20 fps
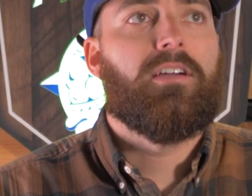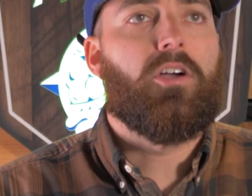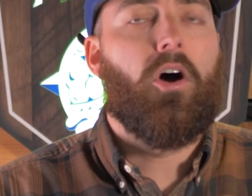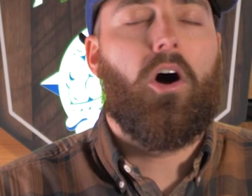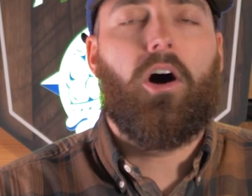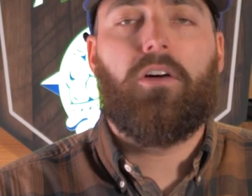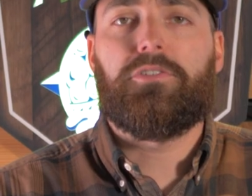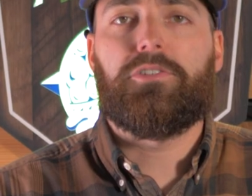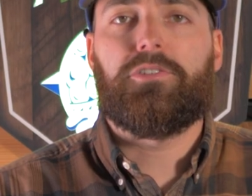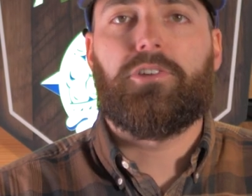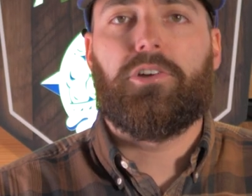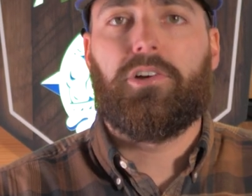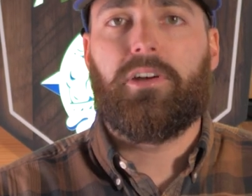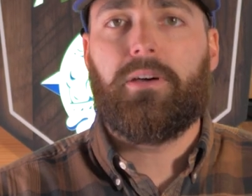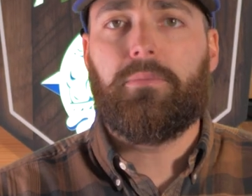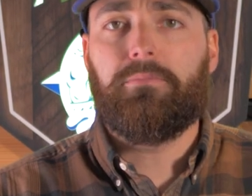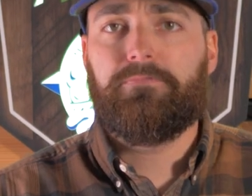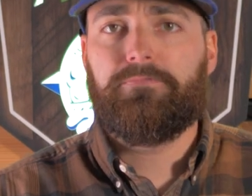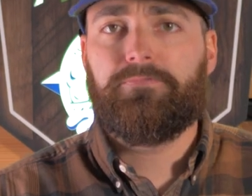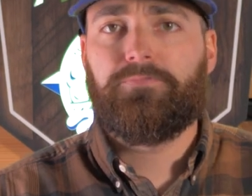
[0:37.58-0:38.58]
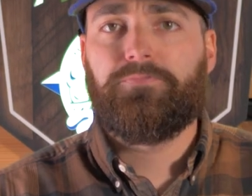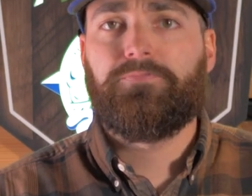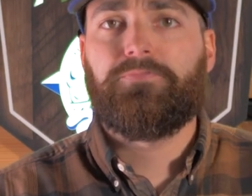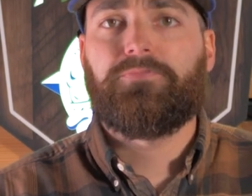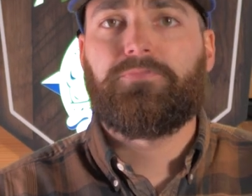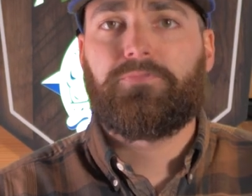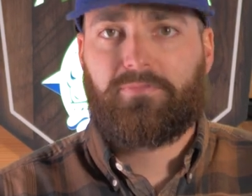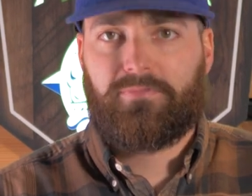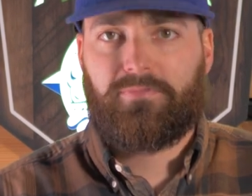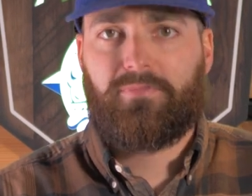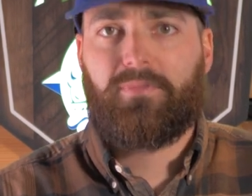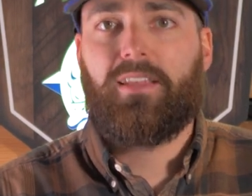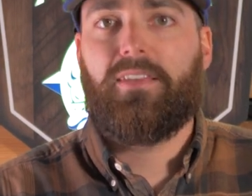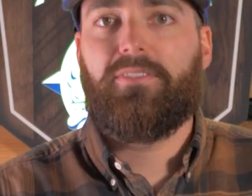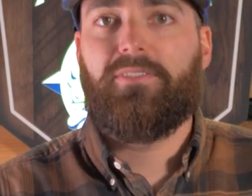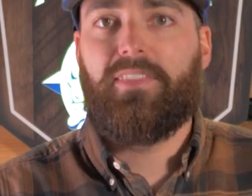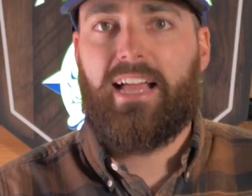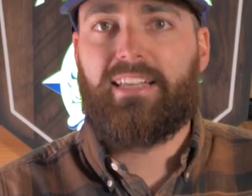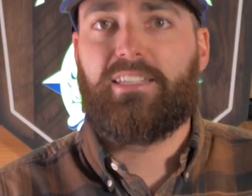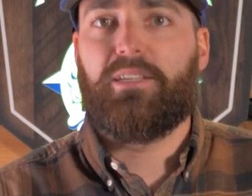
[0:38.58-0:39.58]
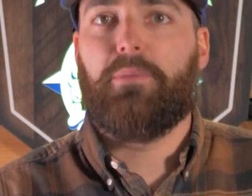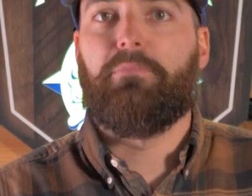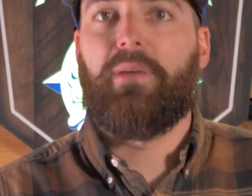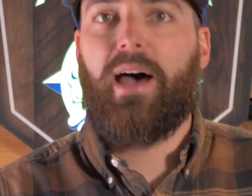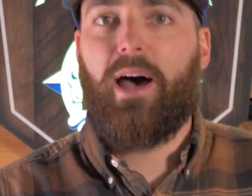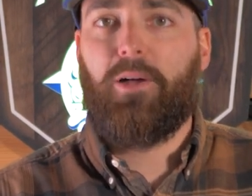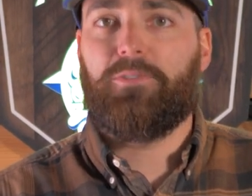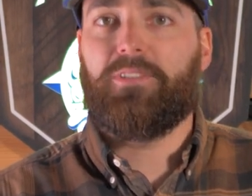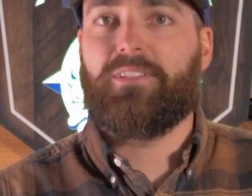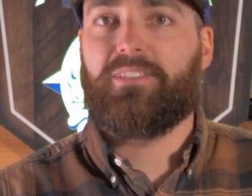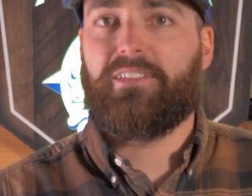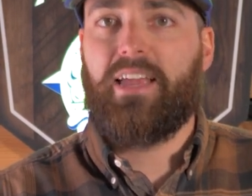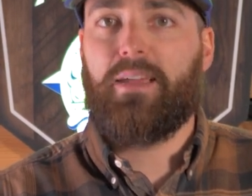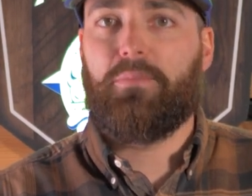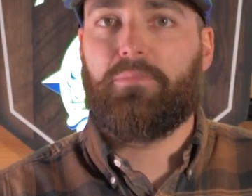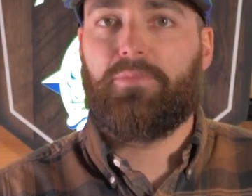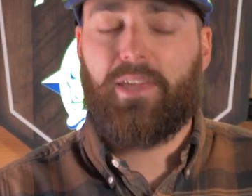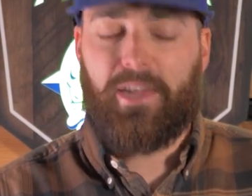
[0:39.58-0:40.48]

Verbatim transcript: cough syrup, that's about the same